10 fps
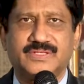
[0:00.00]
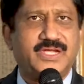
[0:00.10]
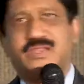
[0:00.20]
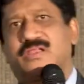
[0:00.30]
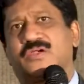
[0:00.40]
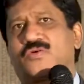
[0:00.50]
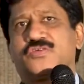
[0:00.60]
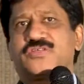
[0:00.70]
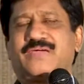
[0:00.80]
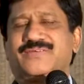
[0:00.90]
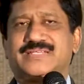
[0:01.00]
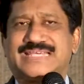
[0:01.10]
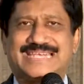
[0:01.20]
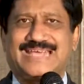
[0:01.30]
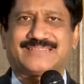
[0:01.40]
He did not go to heaven
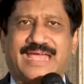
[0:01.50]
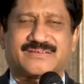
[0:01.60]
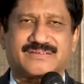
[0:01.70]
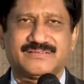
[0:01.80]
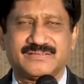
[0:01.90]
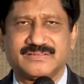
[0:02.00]
just like that.